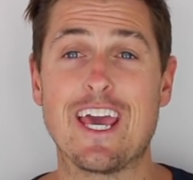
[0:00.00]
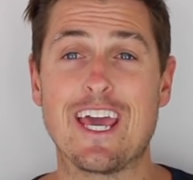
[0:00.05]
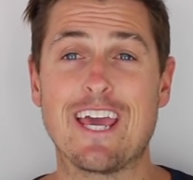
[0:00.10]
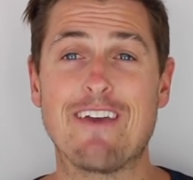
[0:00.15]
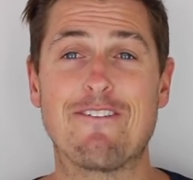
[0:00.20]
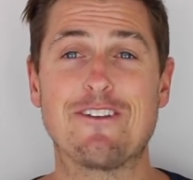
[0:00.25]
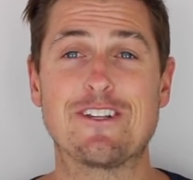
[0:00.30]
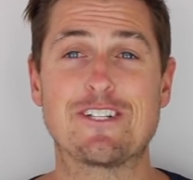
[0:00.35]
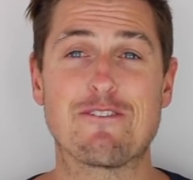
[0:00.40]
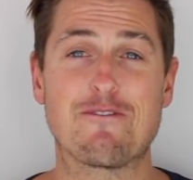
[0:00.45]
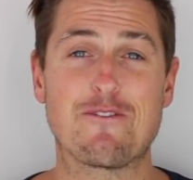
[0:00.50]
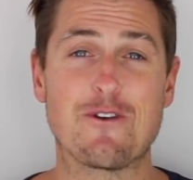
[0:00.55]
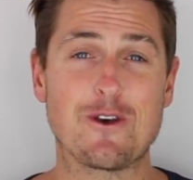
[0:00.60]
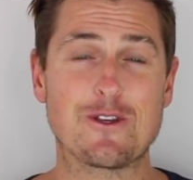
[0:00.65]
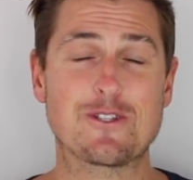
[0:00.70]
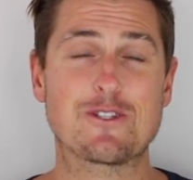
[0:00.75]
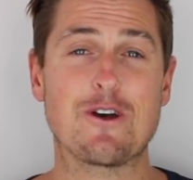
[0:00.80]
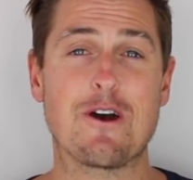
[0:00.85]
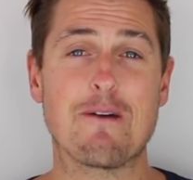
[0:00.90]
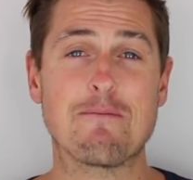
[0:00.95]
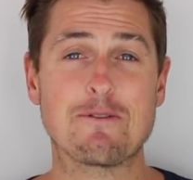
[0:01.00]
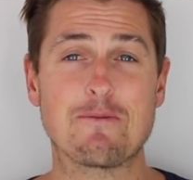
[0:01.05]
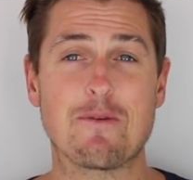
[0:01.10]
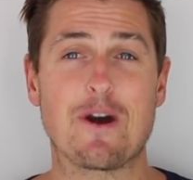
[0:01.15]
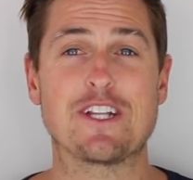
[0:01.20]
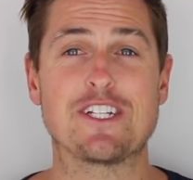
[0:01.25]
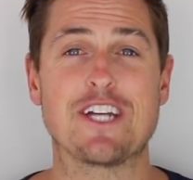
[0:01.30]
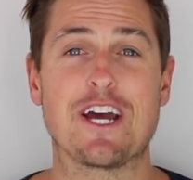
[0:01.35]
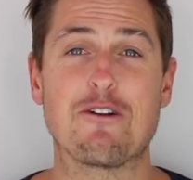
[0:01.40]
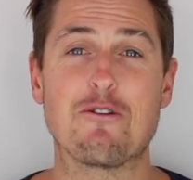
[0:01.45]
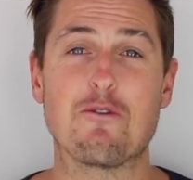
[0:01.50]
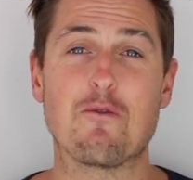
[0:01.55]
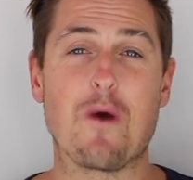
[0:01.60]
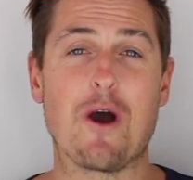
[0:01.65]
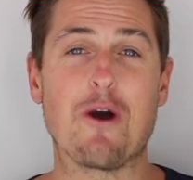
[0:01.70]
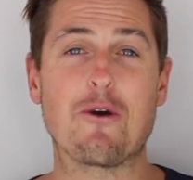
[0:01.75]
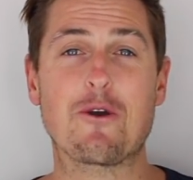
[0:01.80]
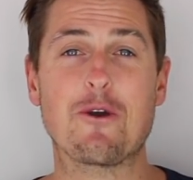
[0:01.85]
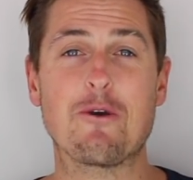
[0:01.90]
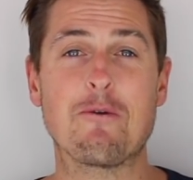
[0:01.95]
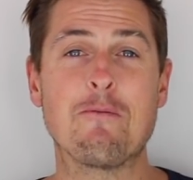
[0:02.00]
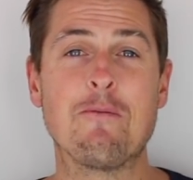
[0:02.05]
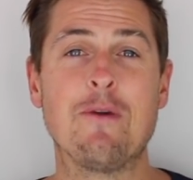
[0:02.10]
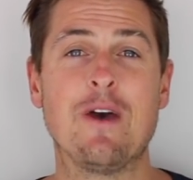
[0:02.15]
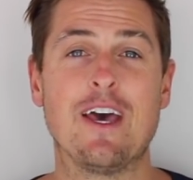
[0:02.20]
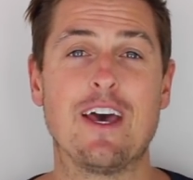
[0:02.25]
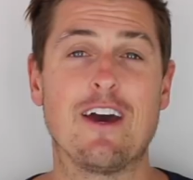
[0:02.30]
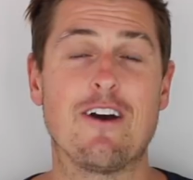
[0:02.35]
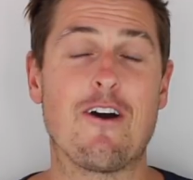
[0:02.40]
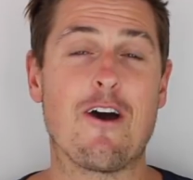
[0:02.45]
if it's your first time to my channel, welcome.